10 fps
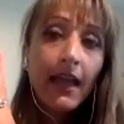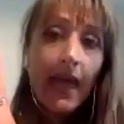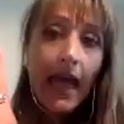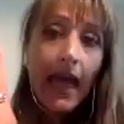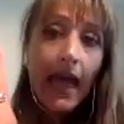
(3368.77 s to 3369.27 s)

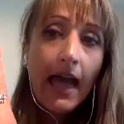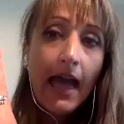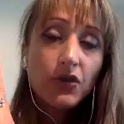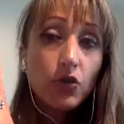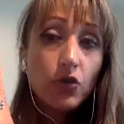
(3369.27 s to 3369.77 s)
and you
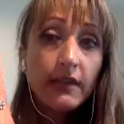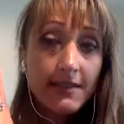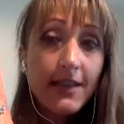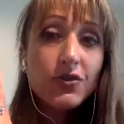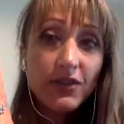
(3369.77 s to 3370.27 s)
can
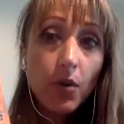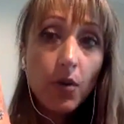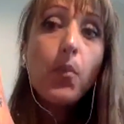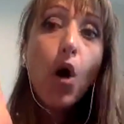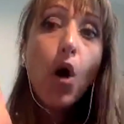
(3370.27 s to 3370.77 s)
essentially do a
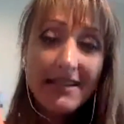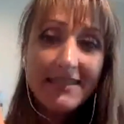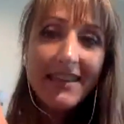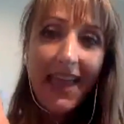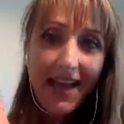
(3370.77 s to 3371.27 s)
body
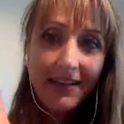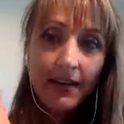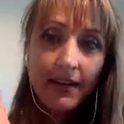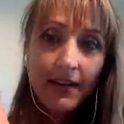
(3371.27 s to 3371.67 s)
scan